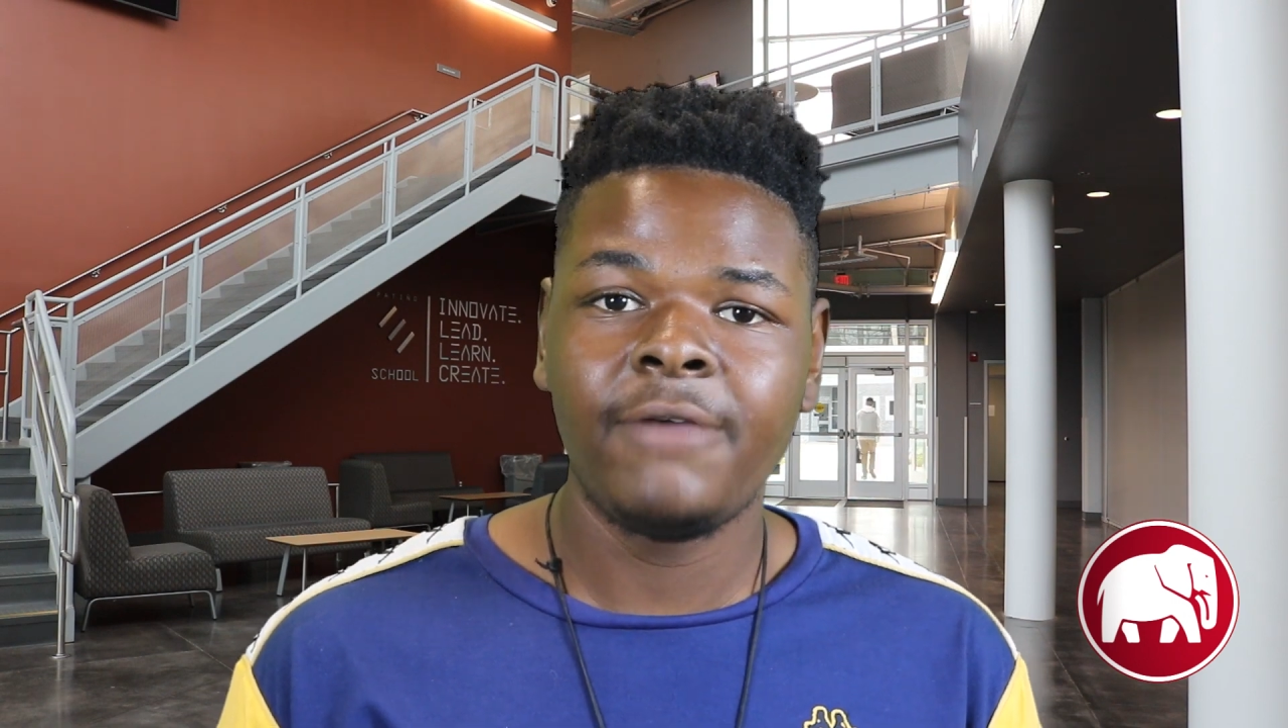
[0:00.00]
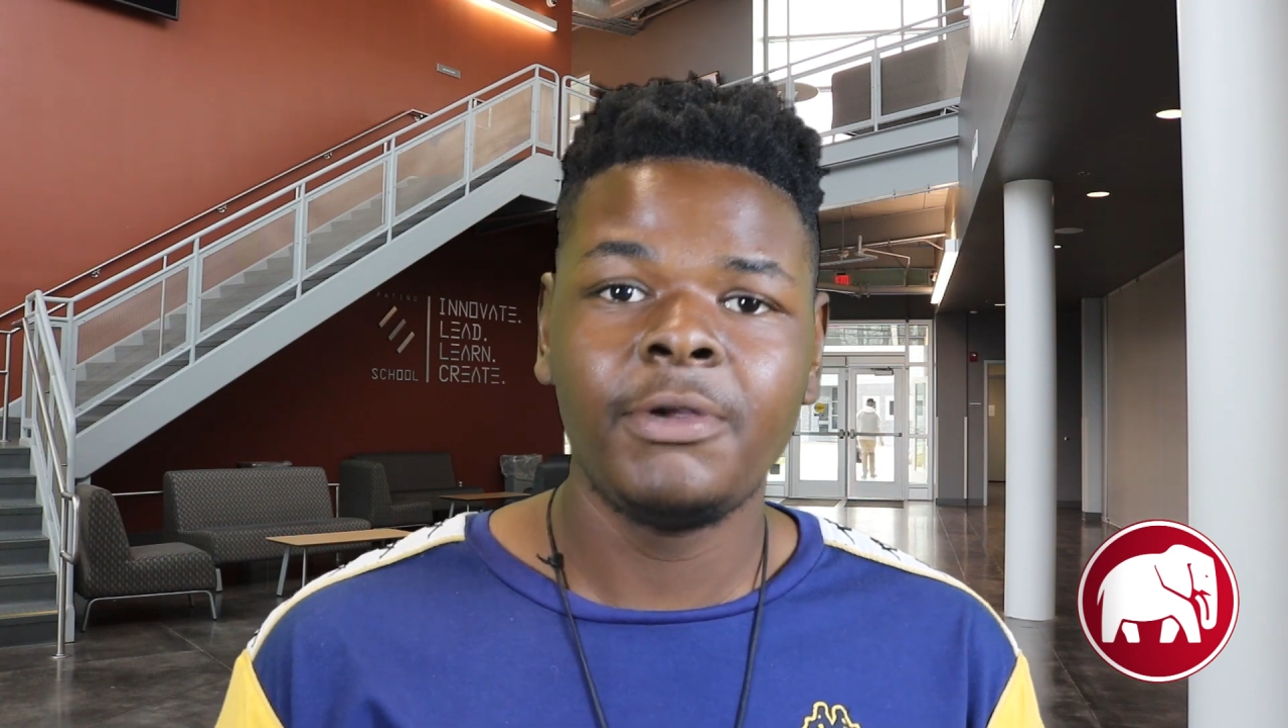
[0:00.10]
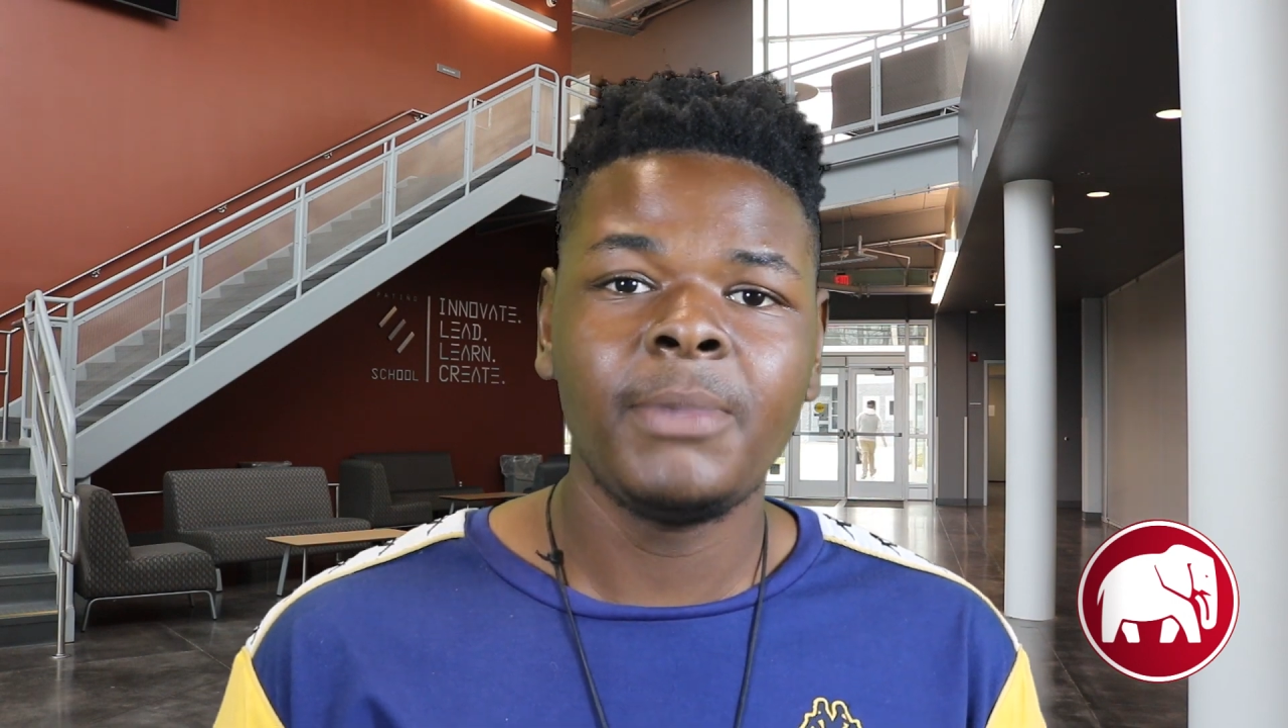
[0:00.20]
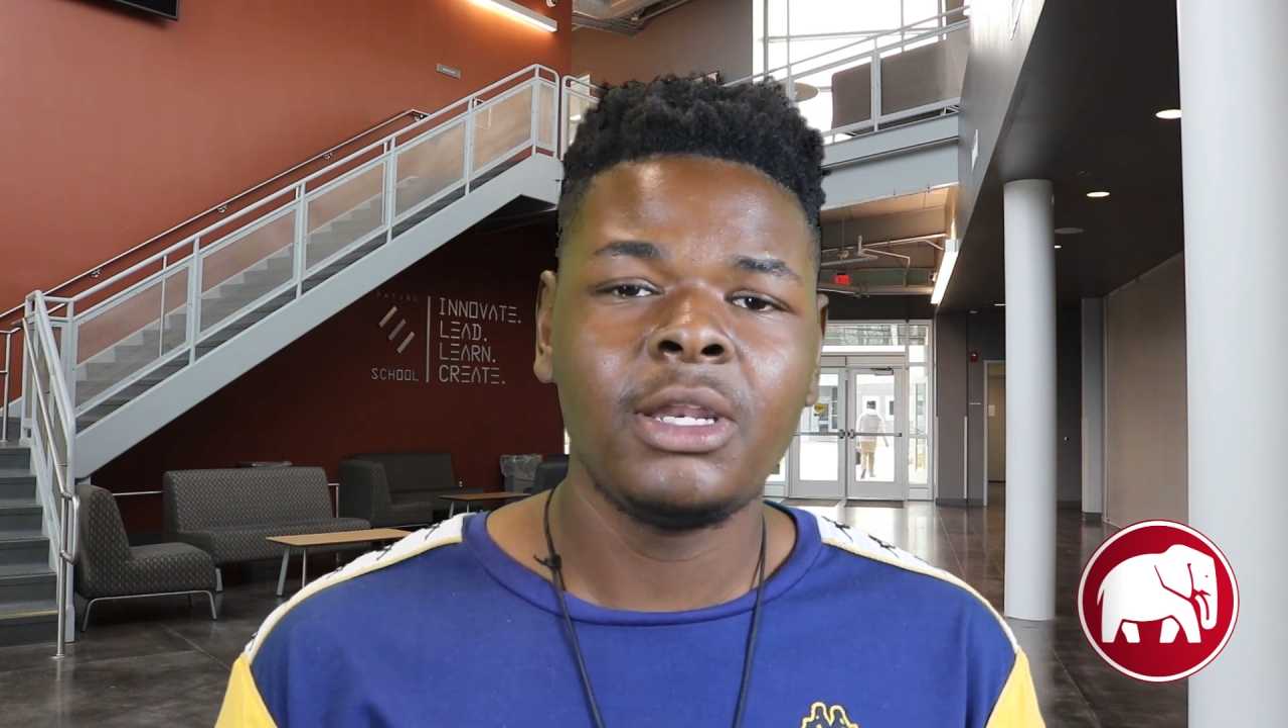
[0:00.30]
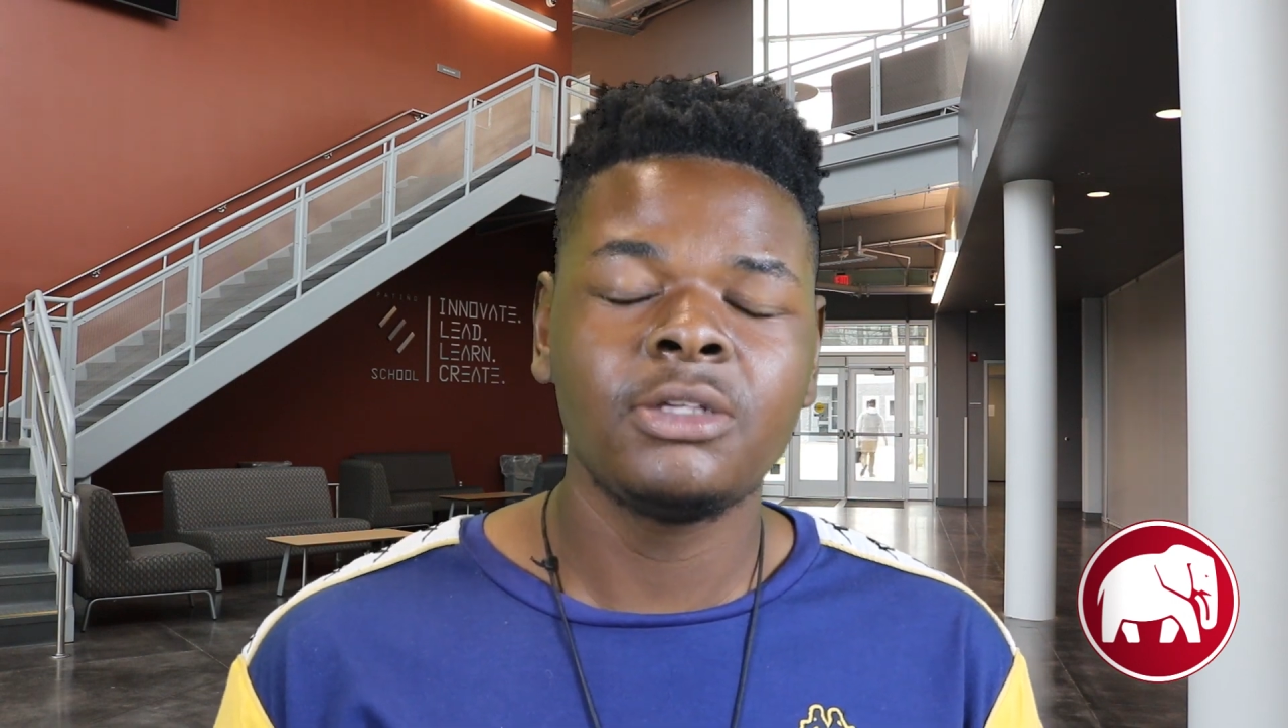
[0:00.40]

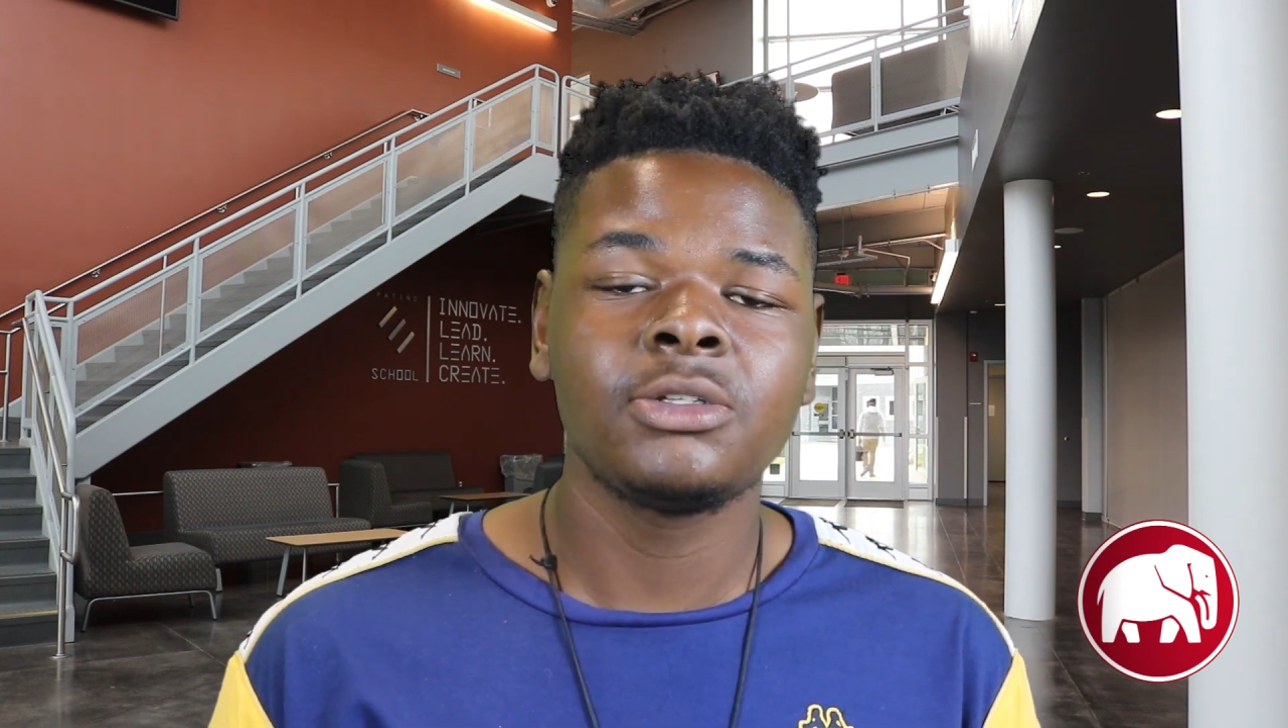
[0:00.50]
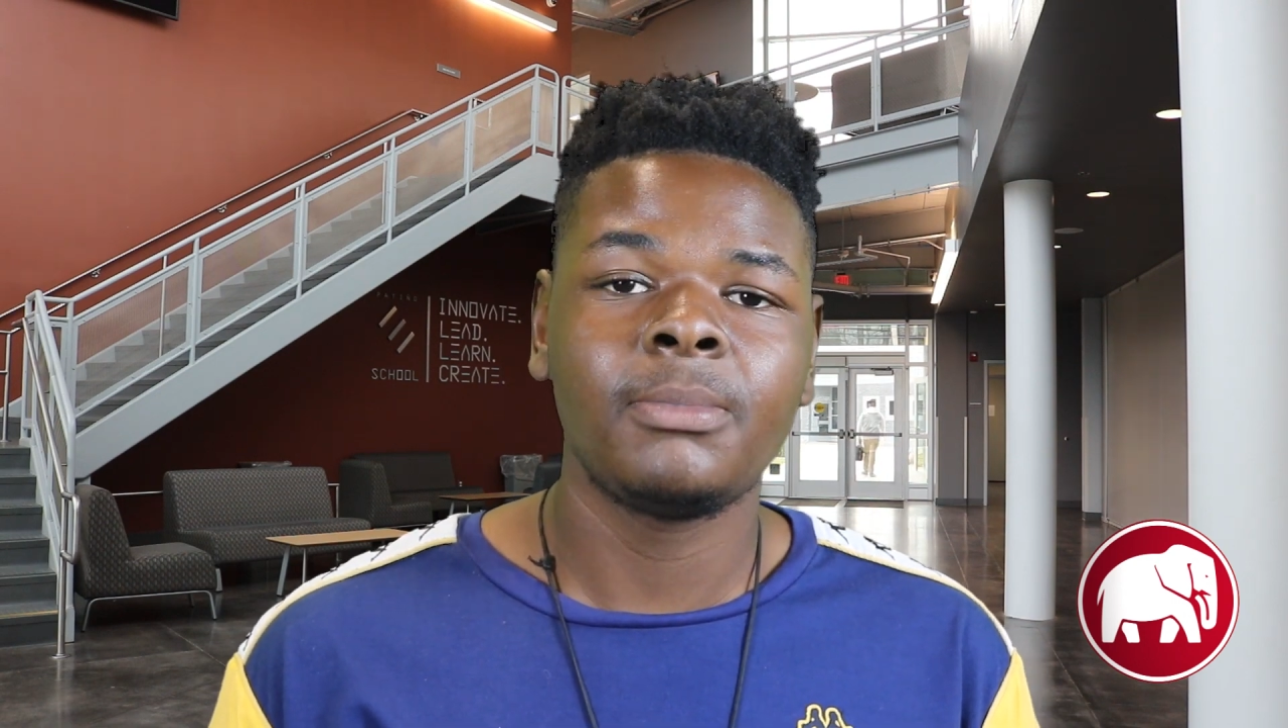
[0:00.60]
every meetings